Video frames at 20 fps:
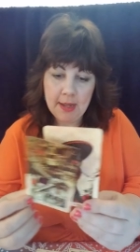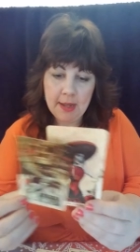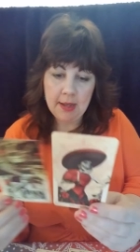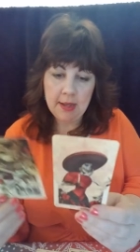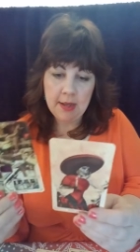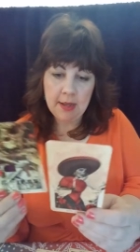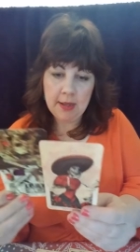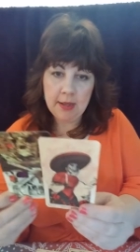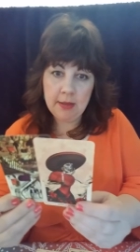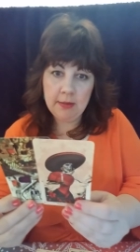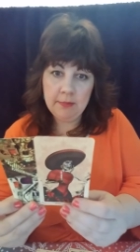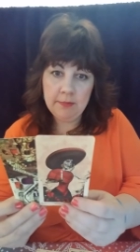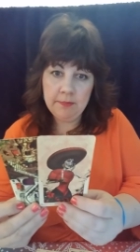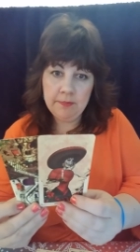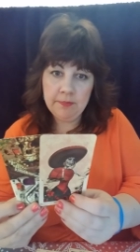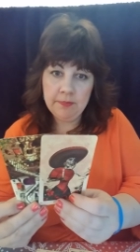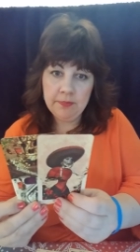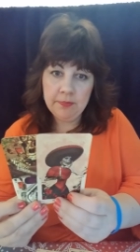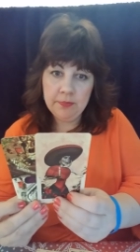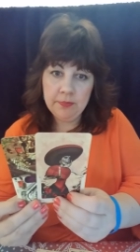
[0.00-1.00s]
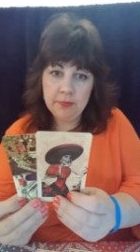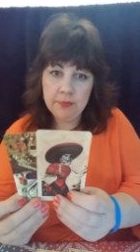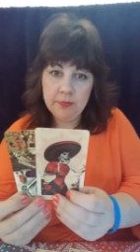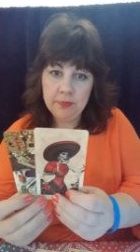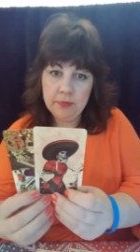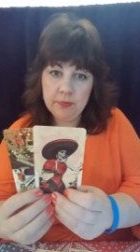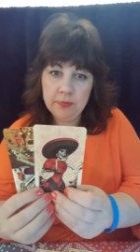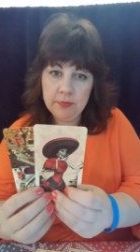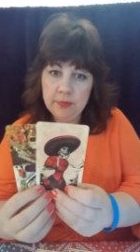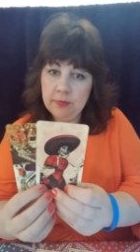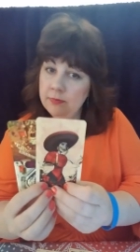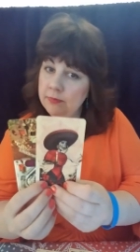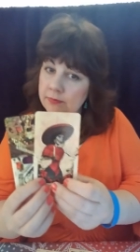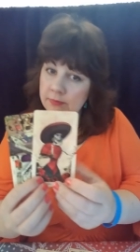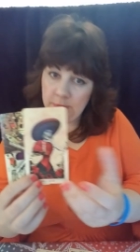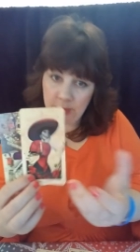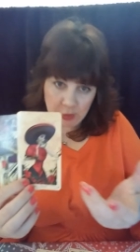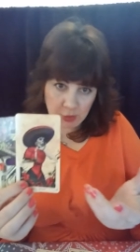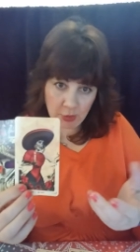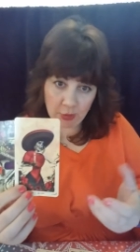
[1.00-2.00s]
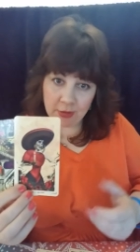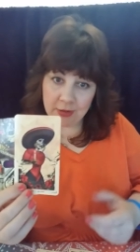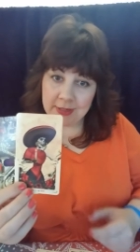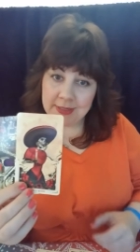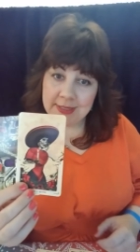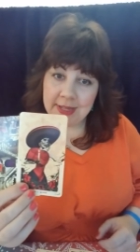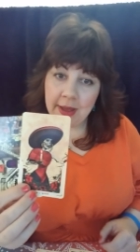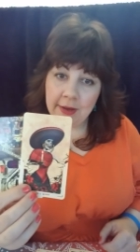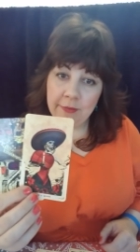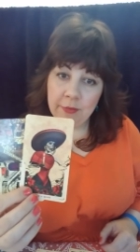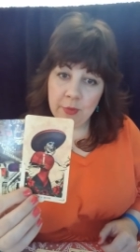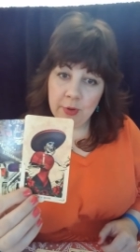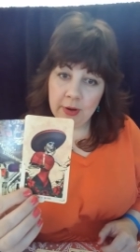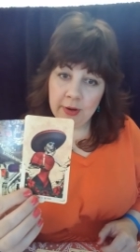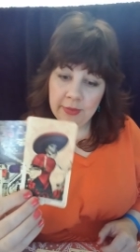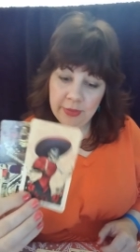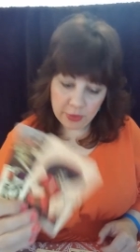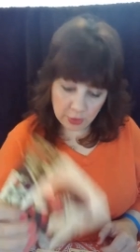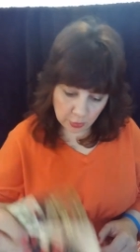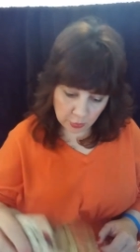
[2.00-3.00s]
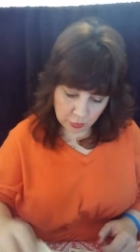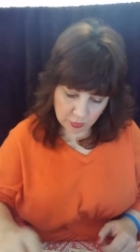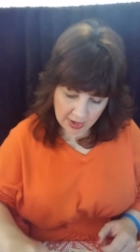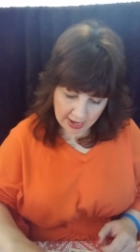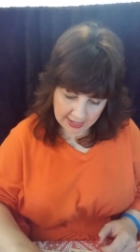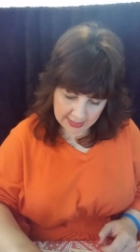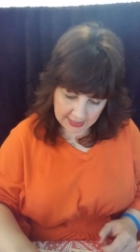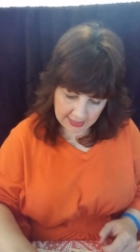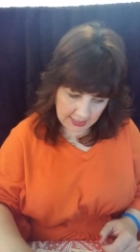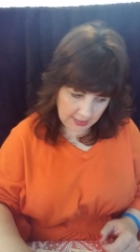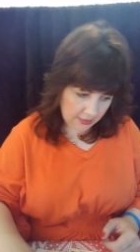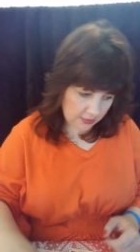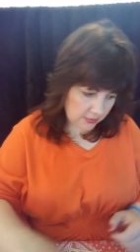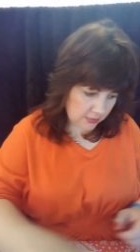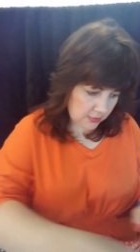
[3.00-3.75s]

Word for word: Um, you know your self-worth? You're ready?